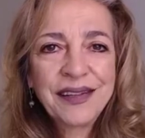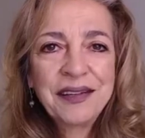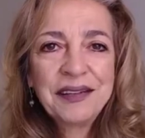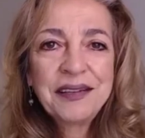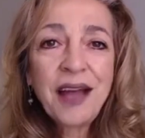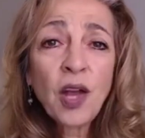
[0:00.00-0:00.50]

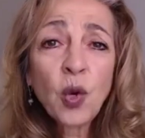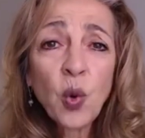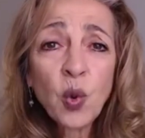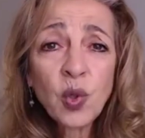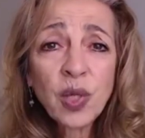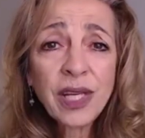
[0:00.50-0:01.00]
not
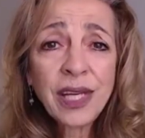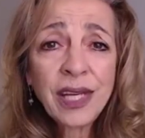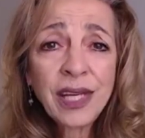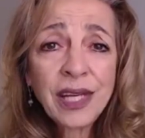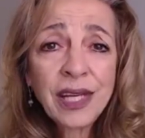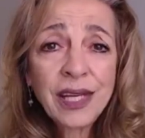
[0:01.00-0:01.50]
only
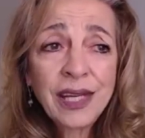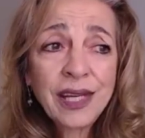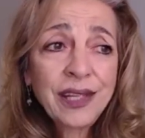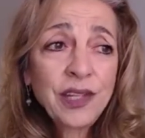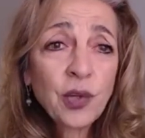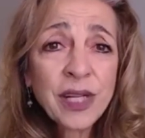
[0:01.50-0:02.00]

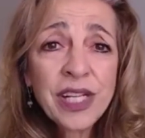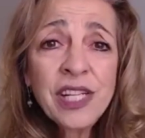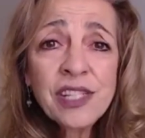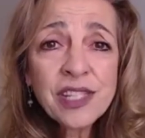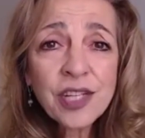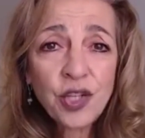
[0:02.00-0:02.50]
your
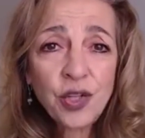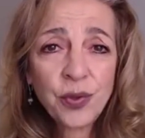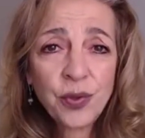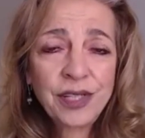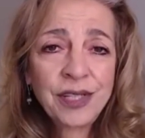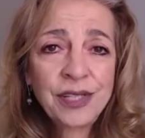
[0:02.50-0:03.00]

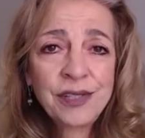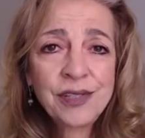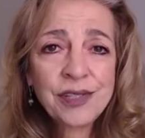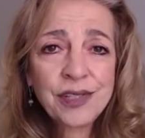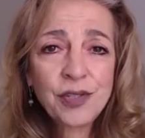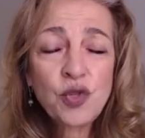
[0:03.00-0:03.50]
insecurities
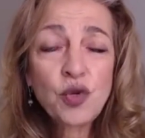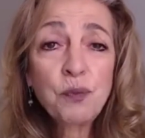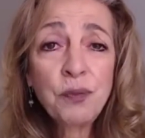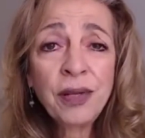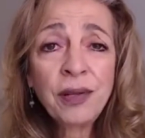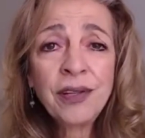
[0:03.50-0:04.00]
to
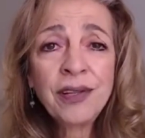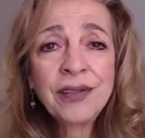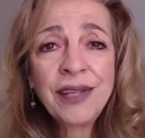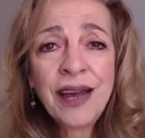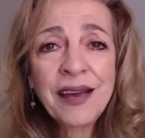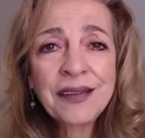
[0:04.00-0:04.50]
build on
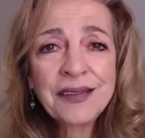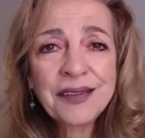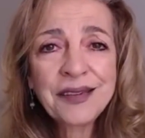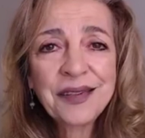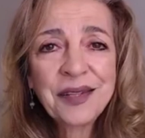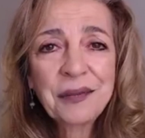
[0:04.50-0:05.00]
that,
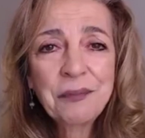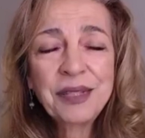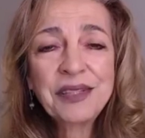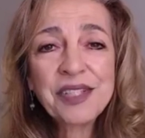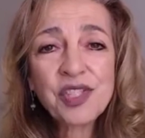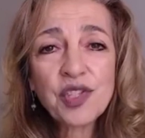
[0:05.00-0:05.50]
but
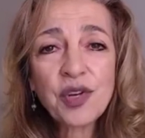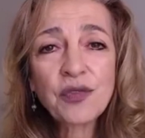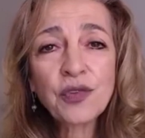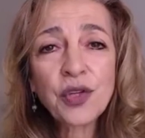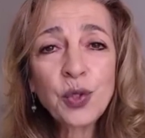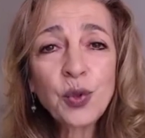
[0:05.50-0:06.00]

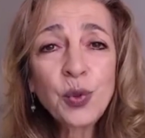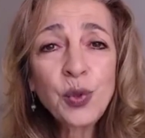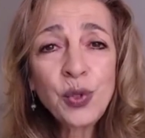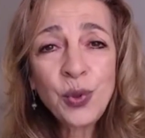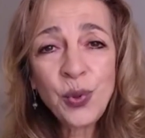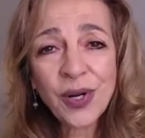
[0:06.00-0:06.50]
discovering who
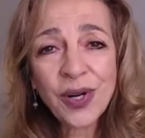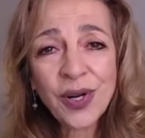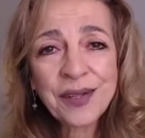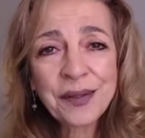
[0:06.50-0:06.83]
you are